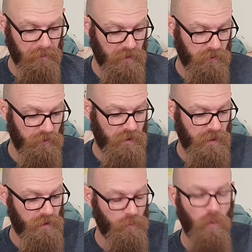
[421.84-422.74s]
but who
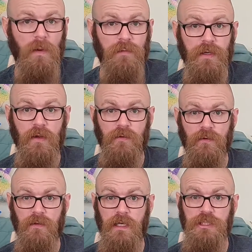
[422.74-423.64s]
cares? All my videos
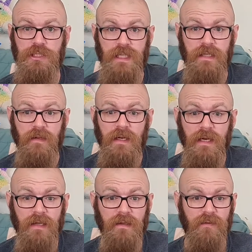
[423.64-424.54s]
look like shit.
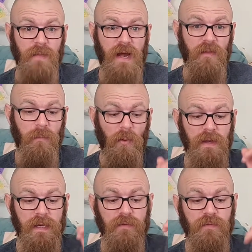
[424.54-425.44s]
It doesn't matter. The
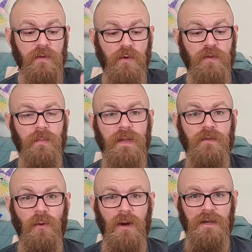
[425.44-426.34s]
point is, this recipe is
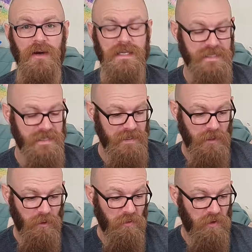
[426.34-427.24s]
quite nice.
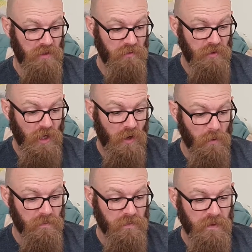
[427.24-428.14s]
Give it a go.
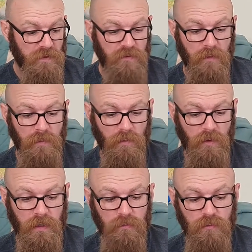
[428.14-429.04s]
Tell me what
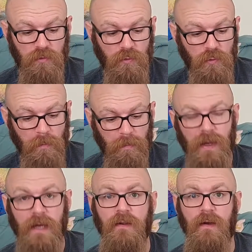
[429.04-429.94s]
I could do
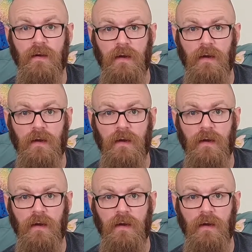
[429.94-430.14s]
better.